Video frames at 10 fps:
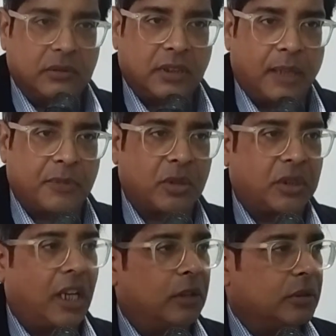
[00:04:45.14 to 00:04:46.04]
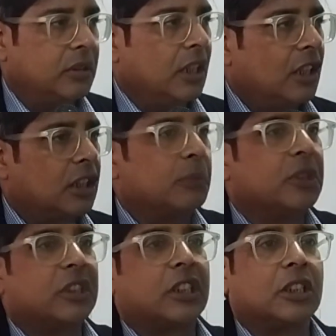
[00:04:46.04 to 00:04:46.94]
comes to town,
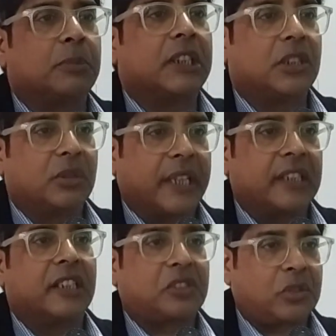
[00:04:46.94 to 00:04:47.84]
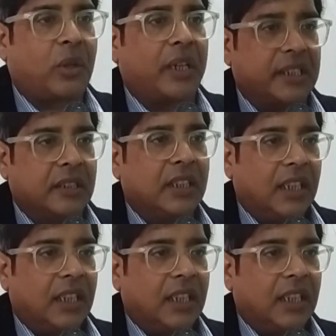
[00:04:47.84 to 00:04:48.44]
communities begin to get destroyed,